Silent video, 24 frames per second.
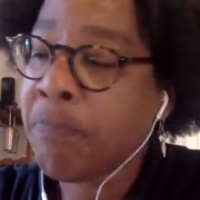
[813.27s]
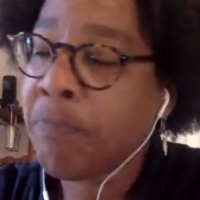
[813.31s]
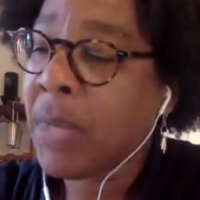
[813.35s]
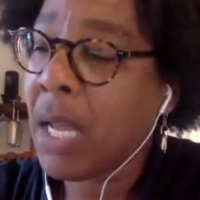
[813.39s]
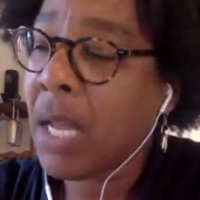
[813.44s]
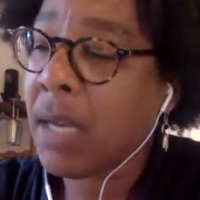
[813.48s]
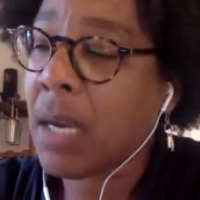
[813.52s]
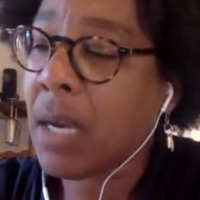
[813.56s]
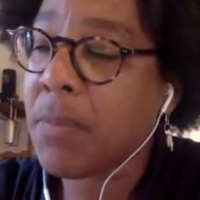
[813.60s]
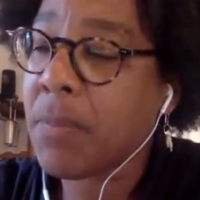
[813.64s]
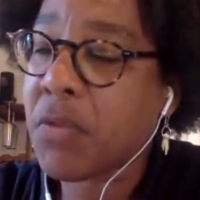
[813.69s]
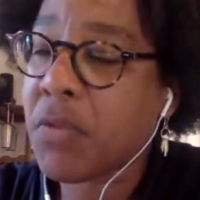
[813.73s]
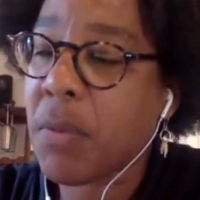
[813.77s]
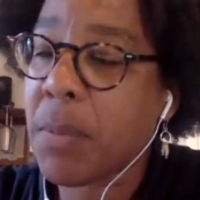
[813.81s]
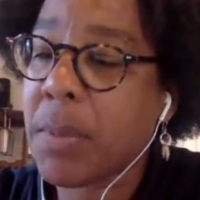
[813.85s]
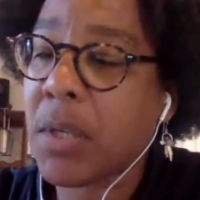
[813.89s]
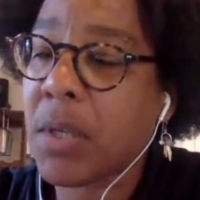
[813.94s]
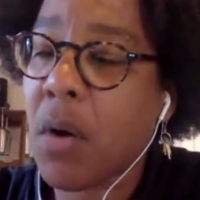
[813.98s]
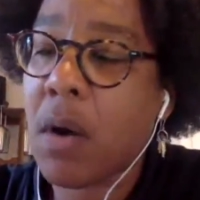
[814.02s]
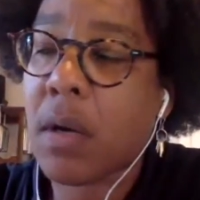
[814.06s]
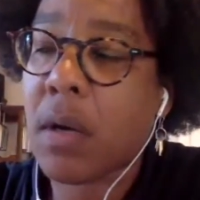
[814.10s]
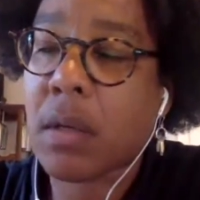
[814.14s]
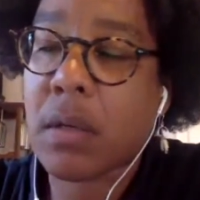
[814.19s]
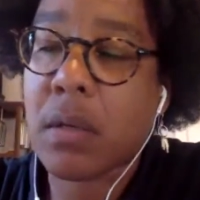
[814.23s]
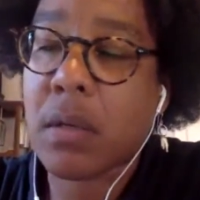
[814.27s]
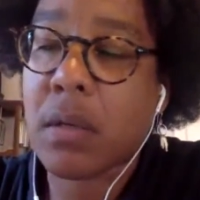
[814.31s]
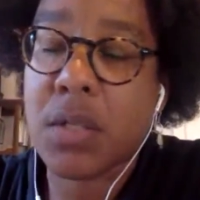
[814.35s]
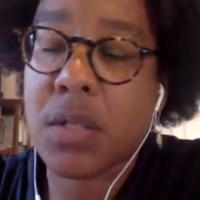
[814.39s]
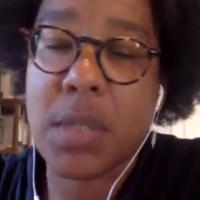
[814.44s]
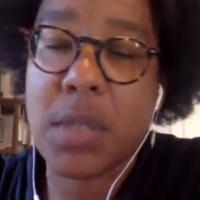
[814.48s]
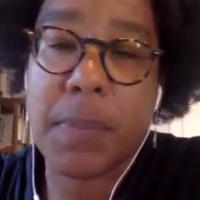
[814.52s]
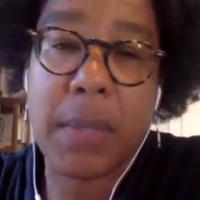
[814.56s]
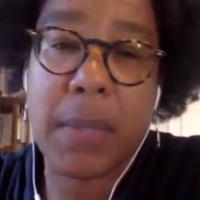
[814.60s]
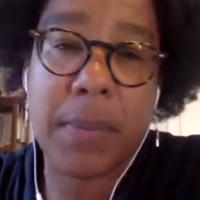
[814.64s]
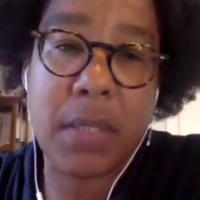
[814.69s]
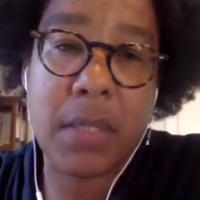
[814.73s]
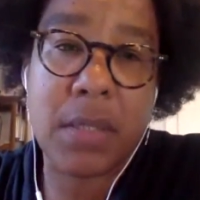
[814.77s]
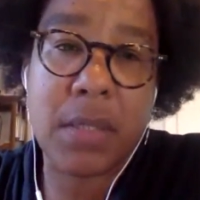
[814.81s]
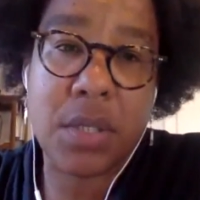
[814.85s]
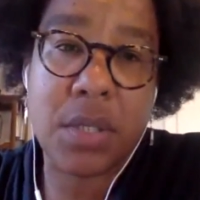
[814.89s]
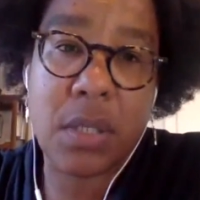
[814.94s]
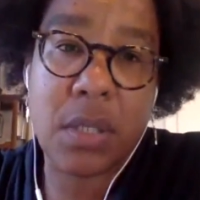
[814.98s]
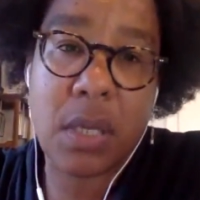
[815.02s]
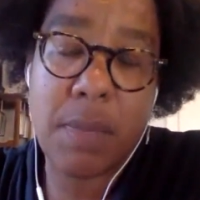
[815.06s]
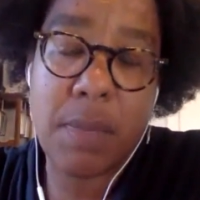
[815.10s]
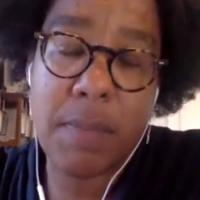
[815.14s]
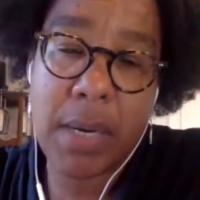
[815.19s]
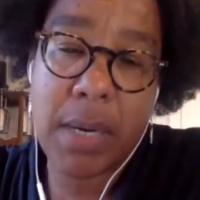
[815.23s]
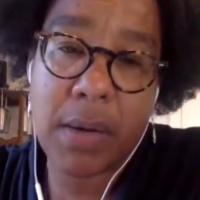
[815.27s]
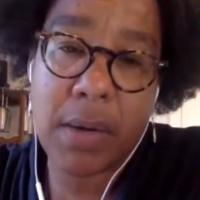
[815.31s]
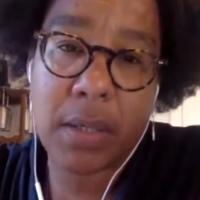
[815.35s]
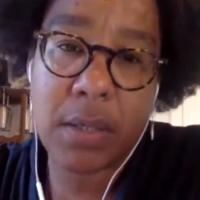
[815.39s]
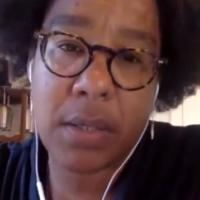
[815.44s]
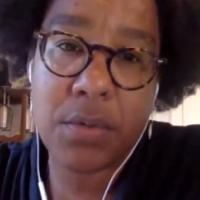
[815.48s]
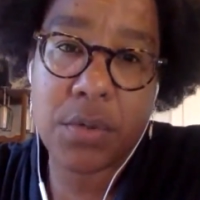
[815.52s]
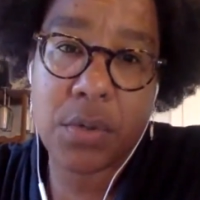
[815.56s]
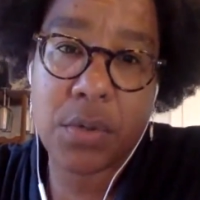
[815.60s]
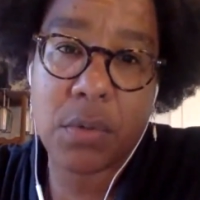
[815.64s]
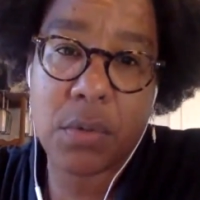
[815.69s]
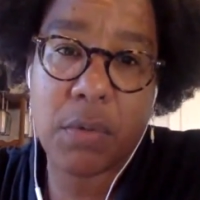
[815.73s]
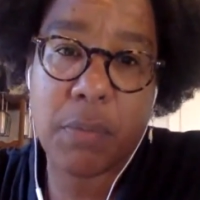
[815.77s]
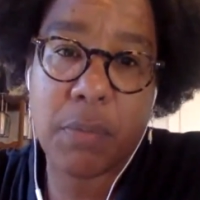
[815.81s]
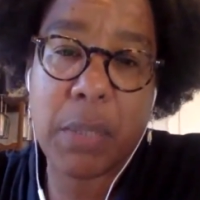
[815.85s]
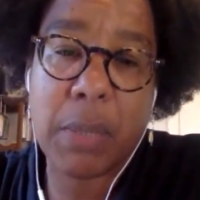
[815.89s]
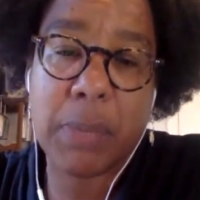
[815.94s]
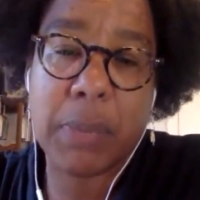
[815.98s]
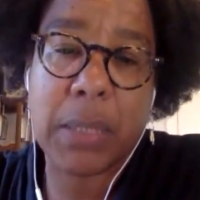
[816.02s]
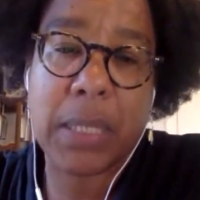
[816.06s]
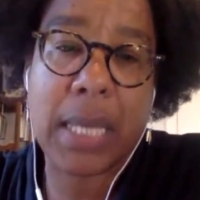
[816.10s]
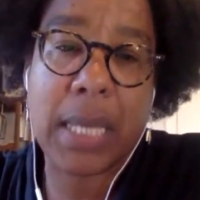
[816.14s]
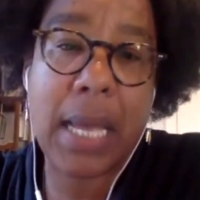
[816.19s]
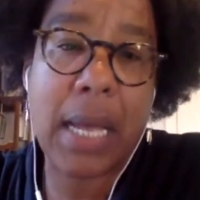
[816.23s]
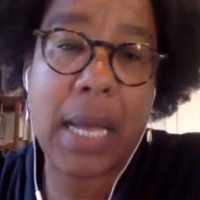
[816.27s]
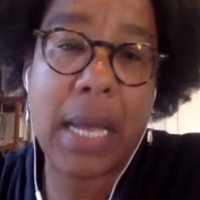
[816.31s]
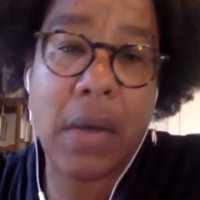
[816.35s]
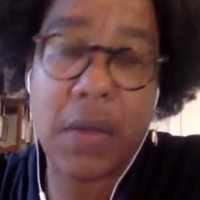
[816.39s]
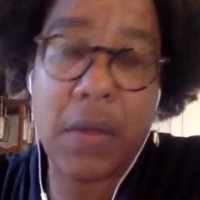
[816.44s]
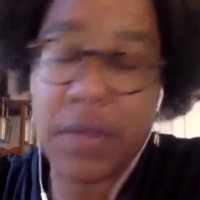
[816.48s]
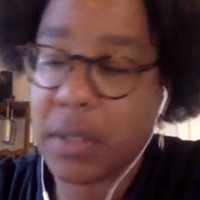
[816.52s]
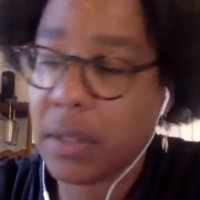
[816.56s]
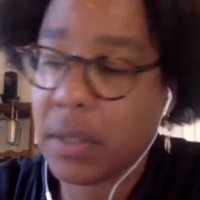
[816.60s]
It comes from an article she published in the American Journal of Public Health.